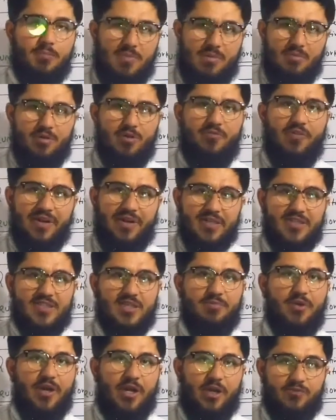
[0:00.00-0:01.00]
by means of adding
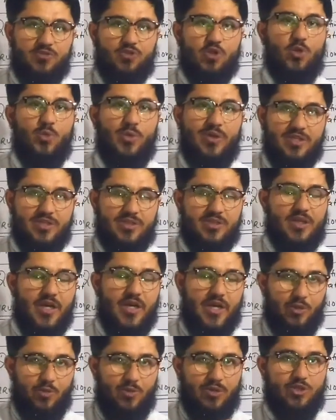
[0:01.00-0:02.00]
some kind of solvents,
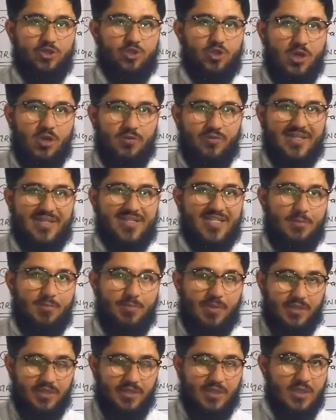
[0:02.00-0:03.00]
and you will dissolve that
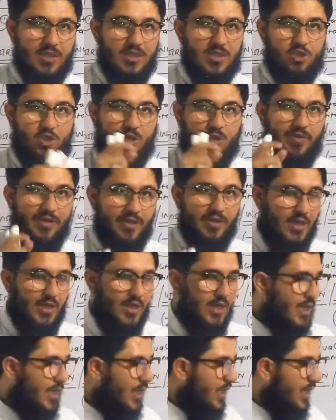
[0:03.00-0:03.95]
sample in the solvent.